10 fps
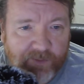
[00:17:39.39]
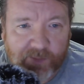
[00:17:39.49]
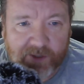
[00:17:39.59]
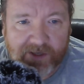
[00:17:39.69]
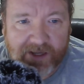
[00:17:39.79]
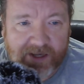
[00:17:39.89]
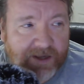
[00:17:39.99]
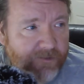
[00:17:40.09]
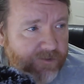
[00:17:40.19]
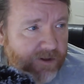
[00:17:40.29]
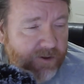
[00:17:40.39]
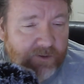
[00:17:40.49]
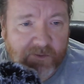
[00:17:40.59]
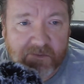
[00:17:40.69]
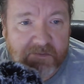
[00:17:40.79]
but it gives
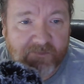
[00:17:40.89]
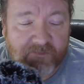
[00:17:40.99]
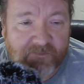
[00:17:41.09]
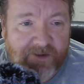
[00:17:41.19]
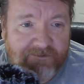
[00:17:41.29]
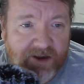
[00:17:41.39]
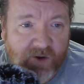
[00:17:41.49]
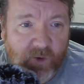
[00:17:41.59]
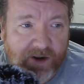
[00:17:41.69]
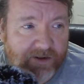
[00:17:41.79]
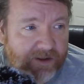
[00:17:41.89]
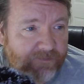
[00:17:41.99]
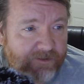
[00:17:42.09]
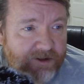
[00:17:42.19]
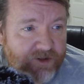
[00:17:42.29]
you very quickly and very